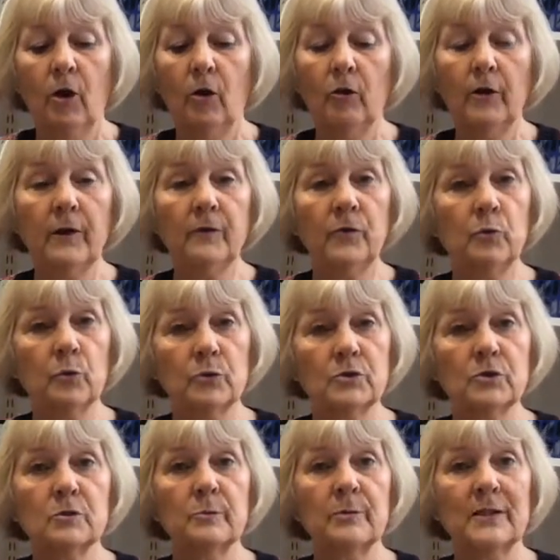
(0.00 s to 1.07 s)
Or if you
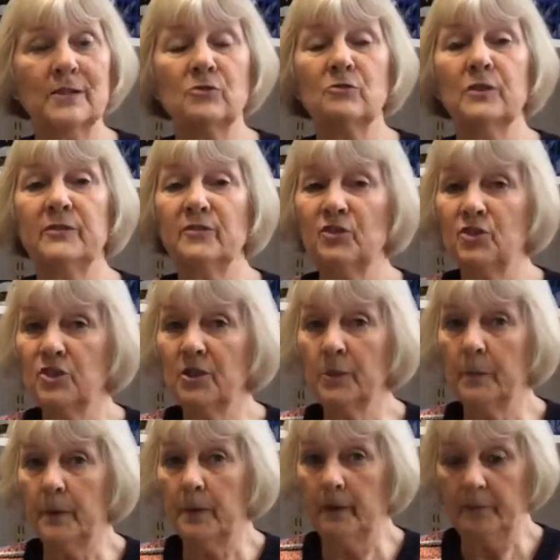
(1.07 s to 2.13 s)
want some that are even
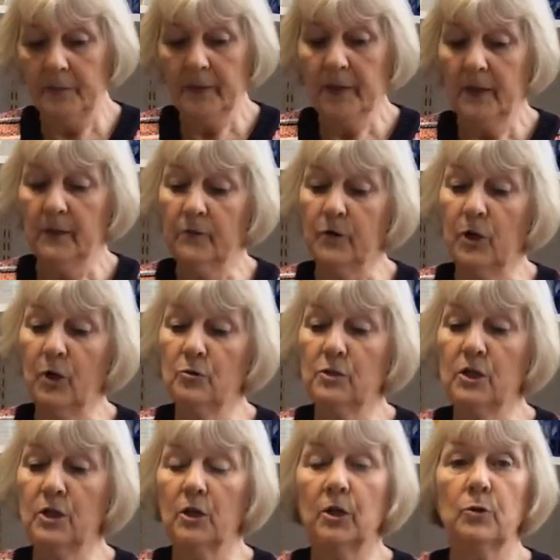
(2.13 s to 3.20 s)
cheaper, if you go
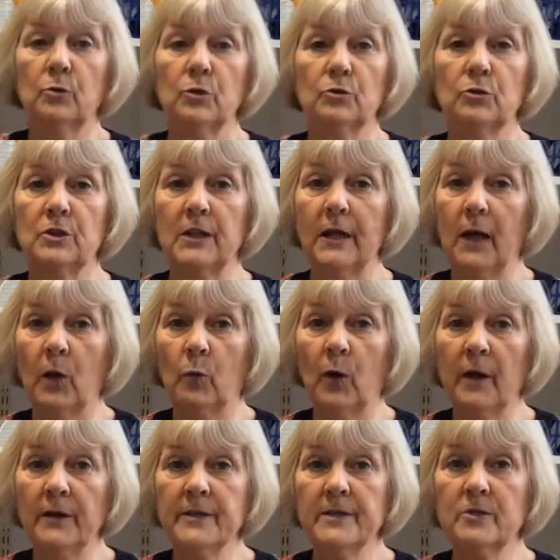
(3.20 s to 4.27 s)
to your local
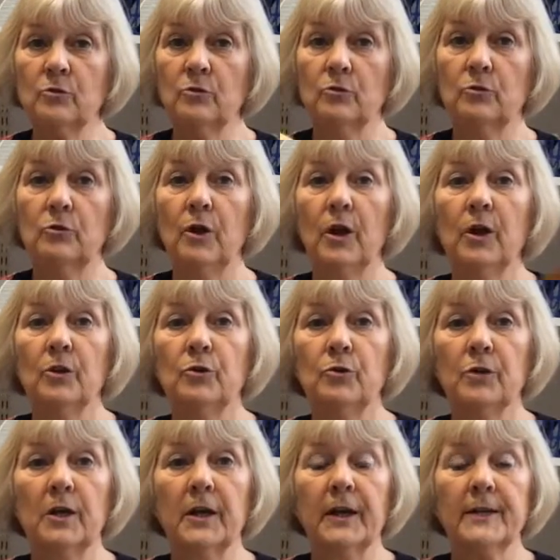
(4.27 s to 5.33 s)
DIY store,
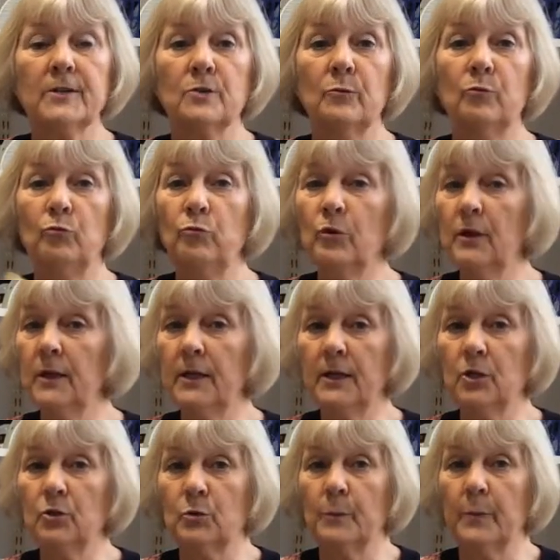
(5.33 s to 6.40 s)
you can get some
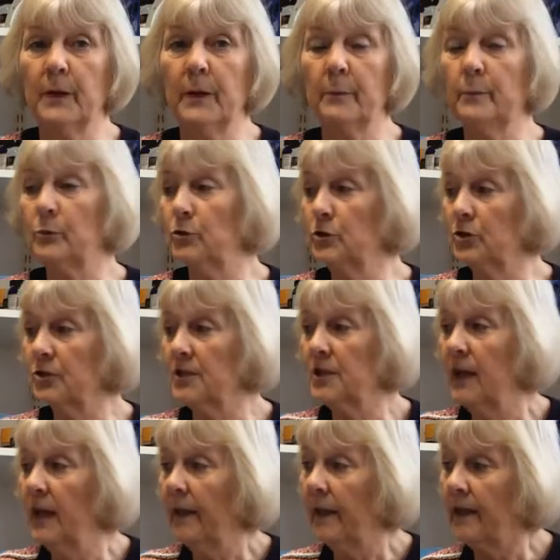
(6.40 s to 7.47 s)
really good paintbrushes
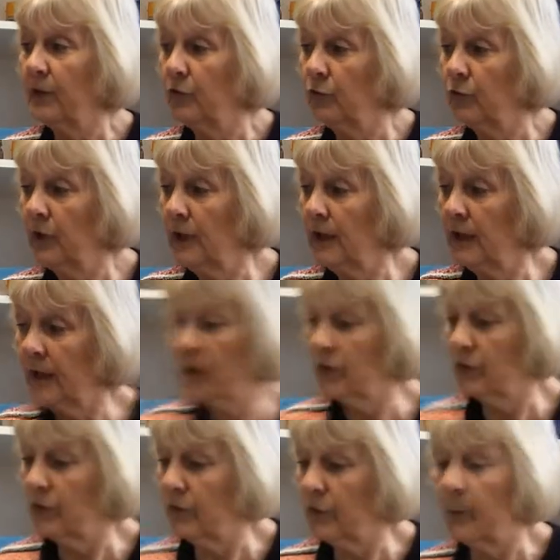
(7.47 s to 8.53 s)
that are really
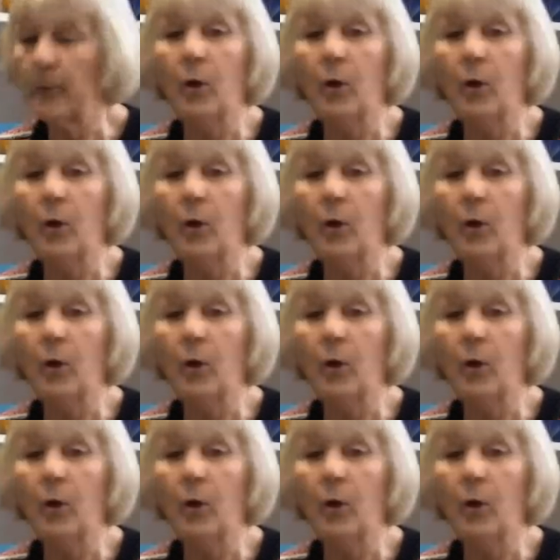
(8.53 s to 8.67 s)
good for